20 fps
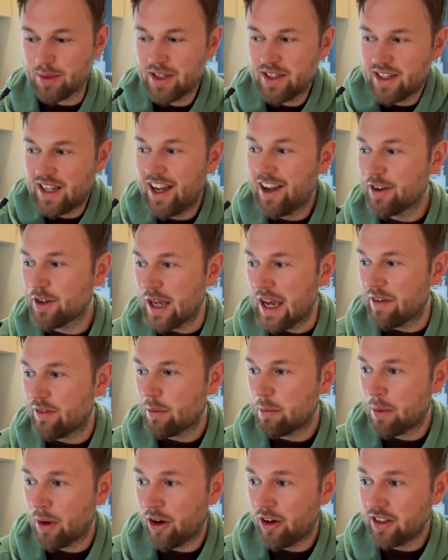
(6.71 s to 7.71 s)
and now you have a
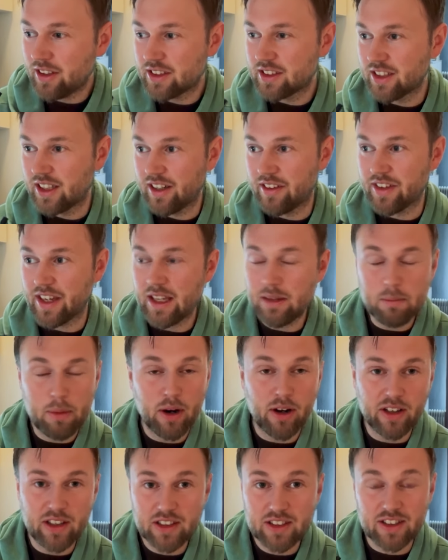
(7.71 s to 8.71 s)
partner and that
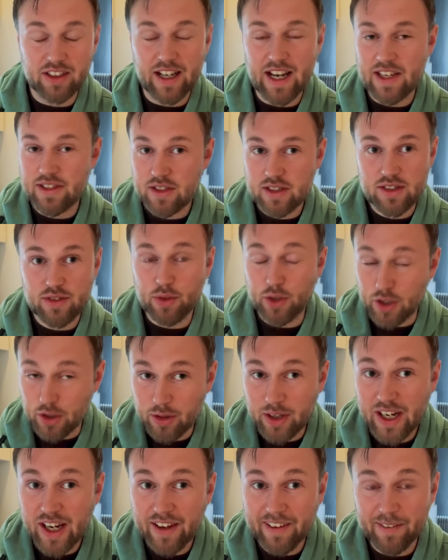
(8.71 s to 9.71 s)
partner asks for
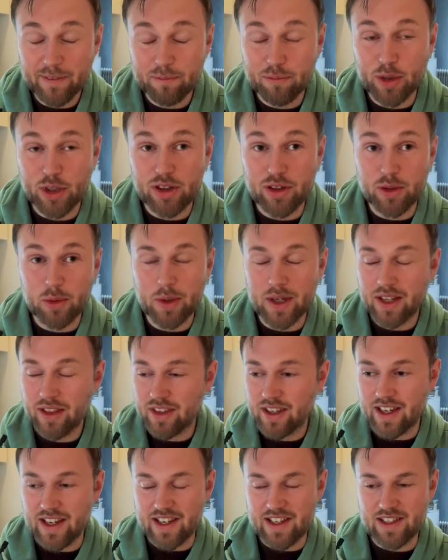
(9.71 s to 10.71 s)
your help with doing
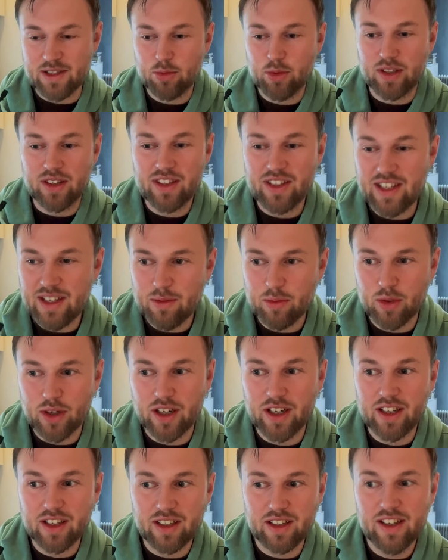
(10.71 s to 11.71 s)
things, with
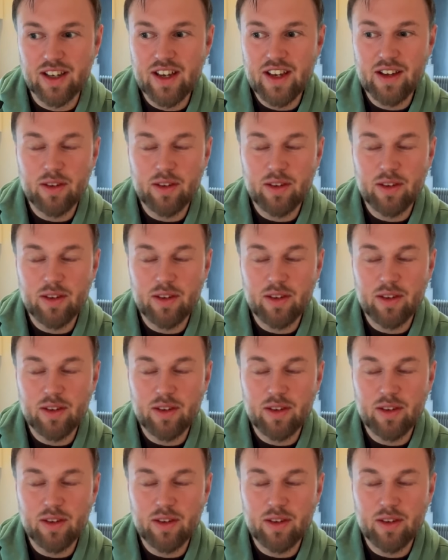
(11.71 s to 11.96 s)
teamwork,